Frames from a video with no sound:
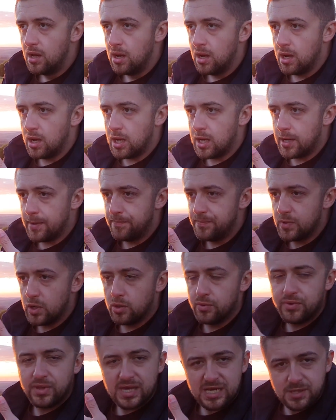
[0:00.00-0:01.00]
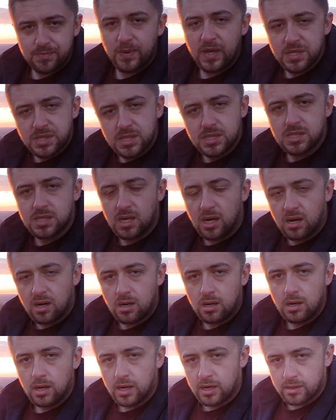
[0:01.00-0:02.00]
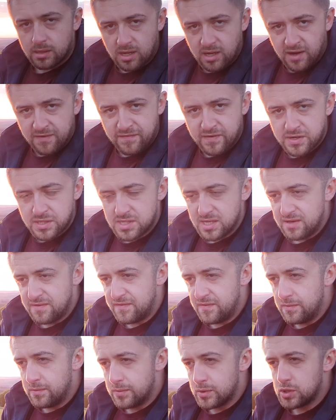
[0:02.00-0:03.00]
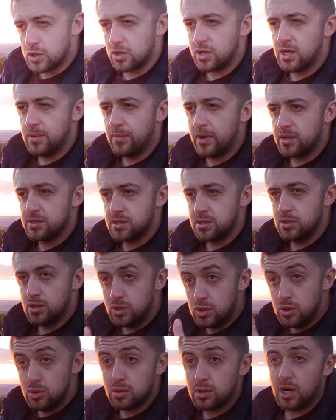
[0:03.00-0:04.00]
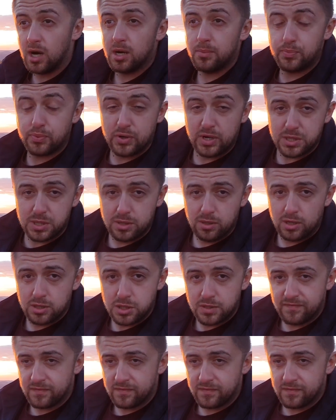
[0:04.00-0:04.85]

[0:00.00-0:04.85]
All the expenses are covered if you were talking about the new car press launch.